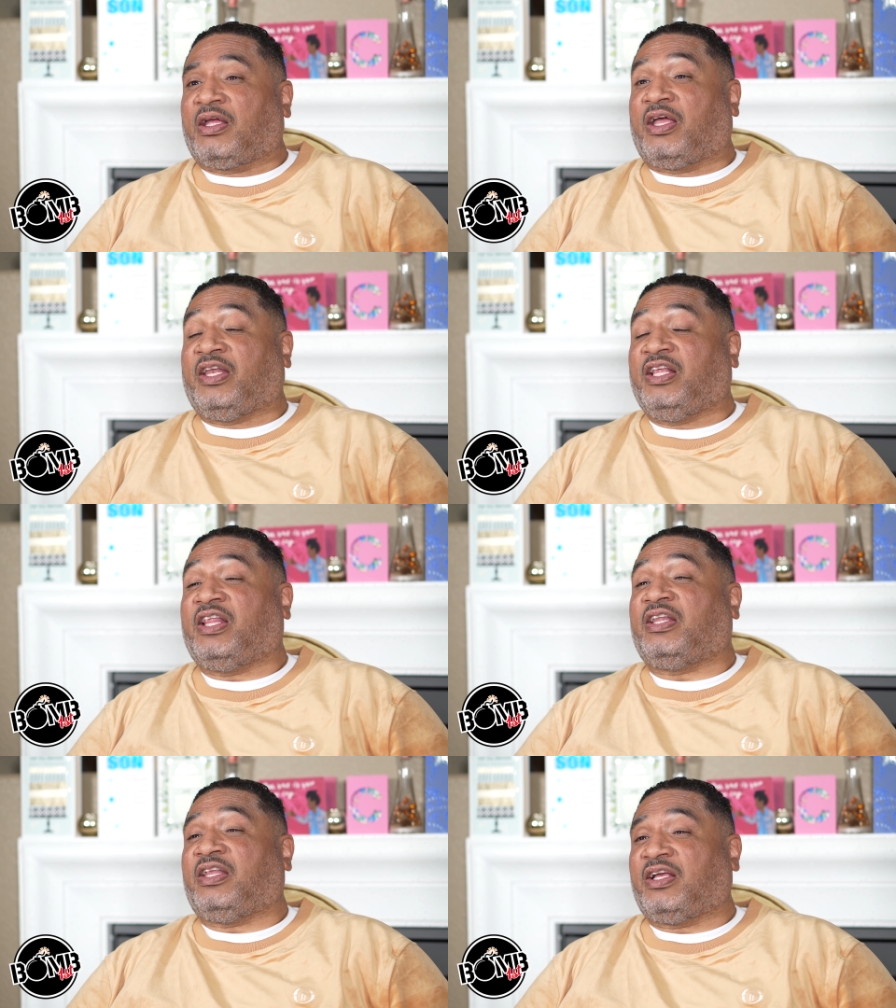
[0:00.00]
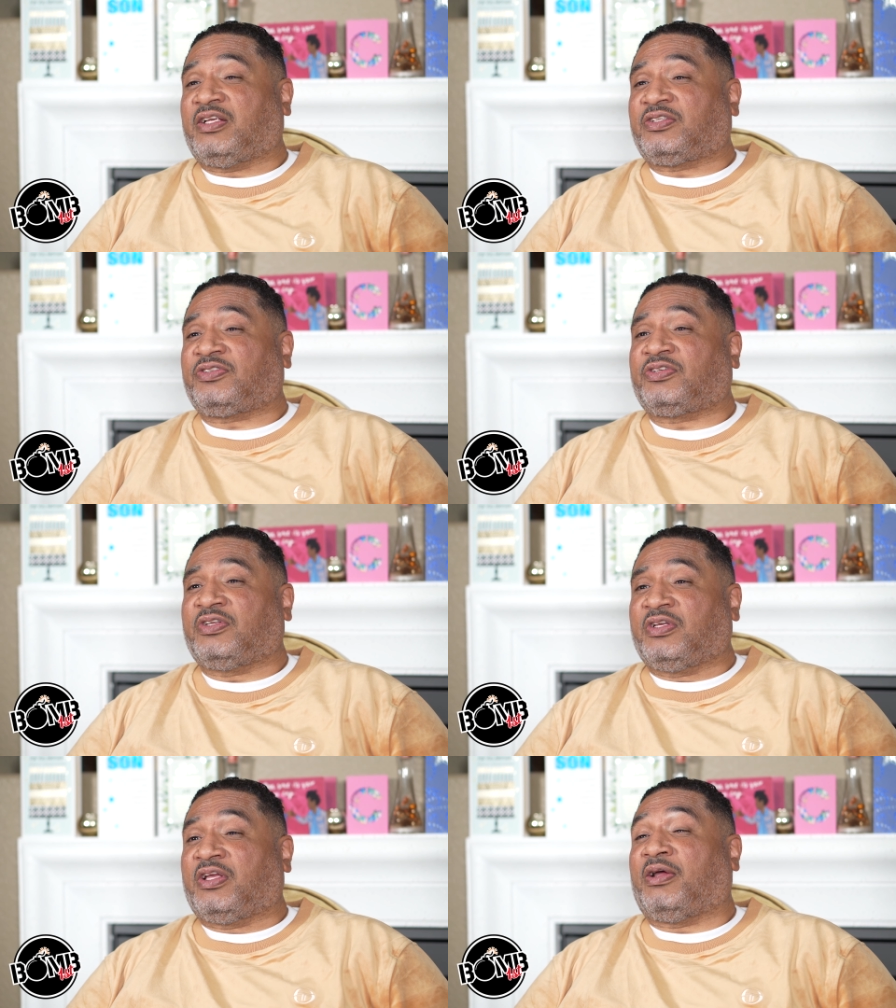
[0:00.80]
And he let niggas,
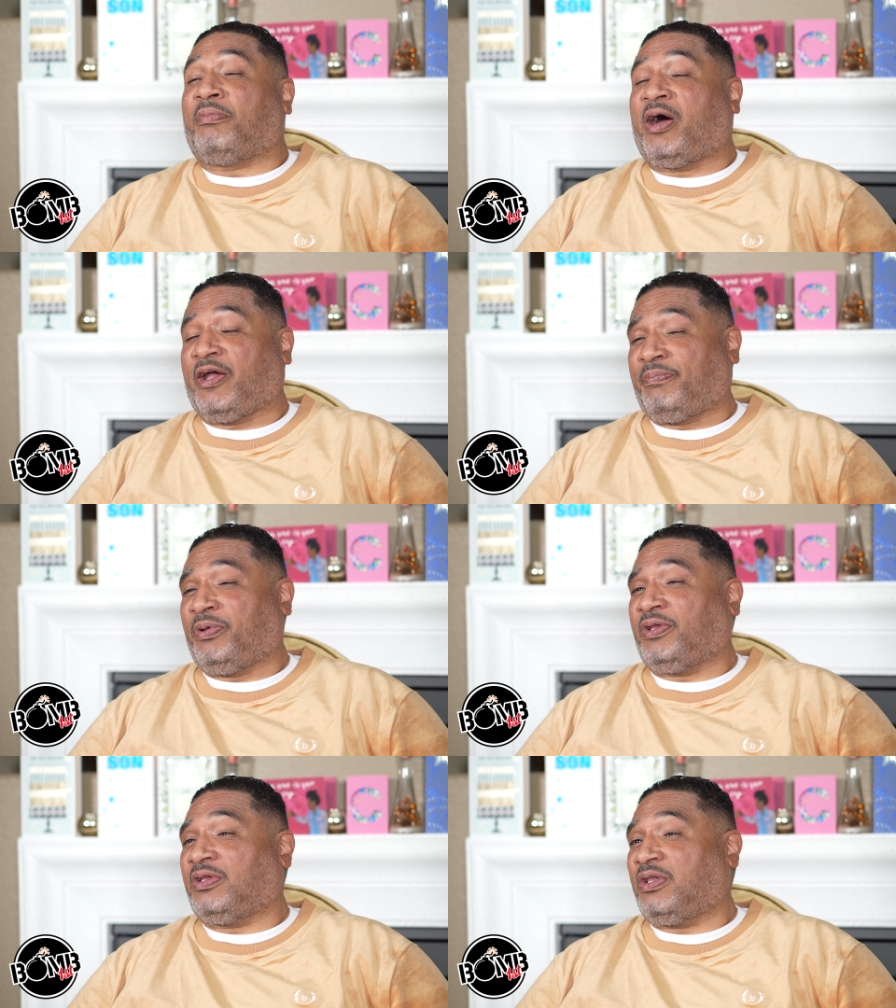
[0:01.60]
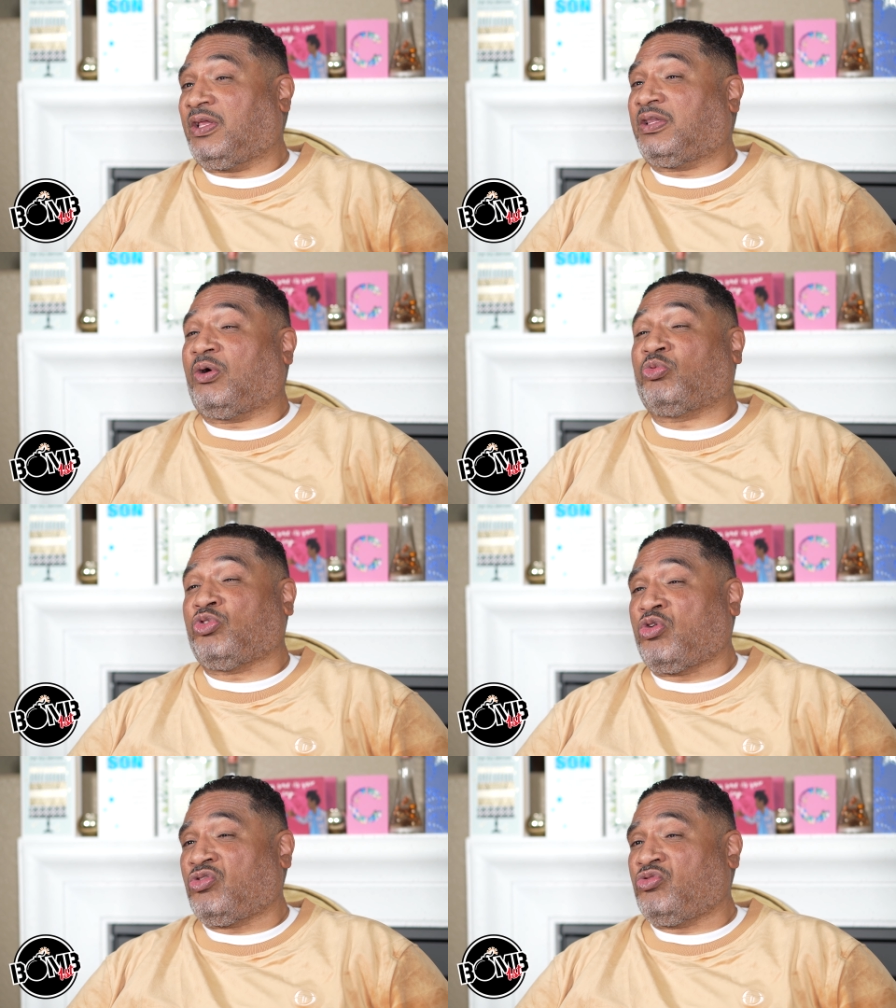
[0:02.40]
in my opinion, that don't
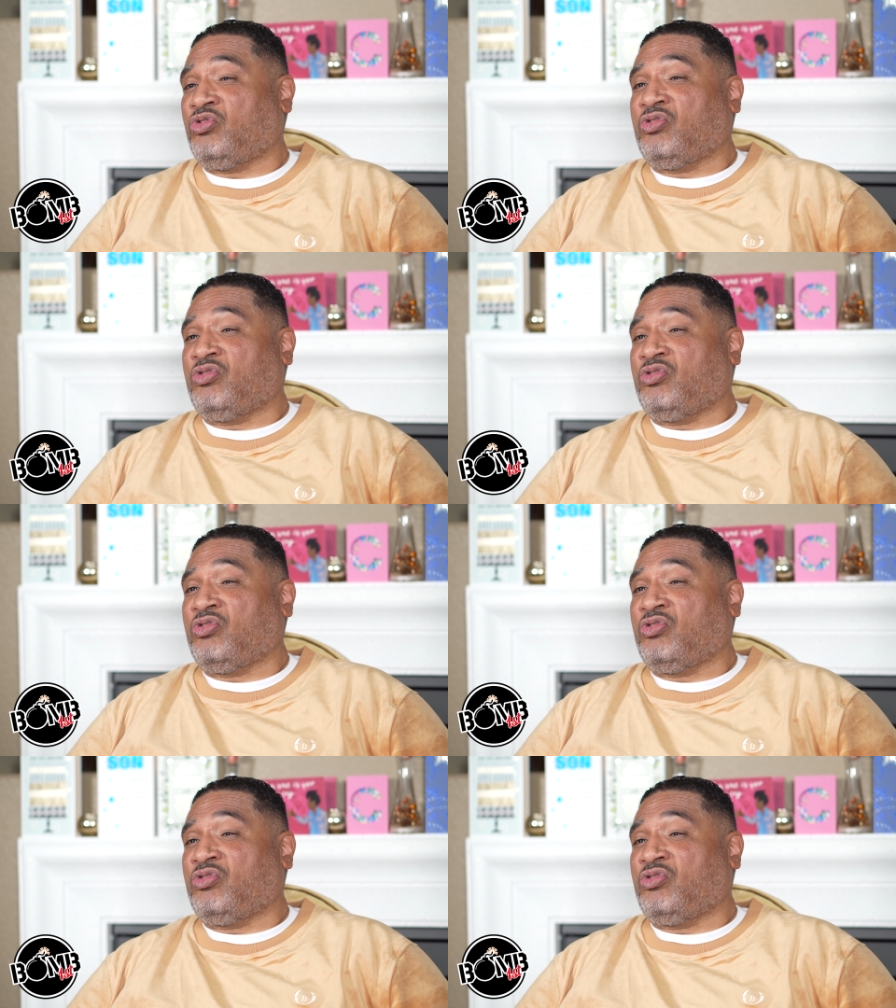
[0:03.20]
know,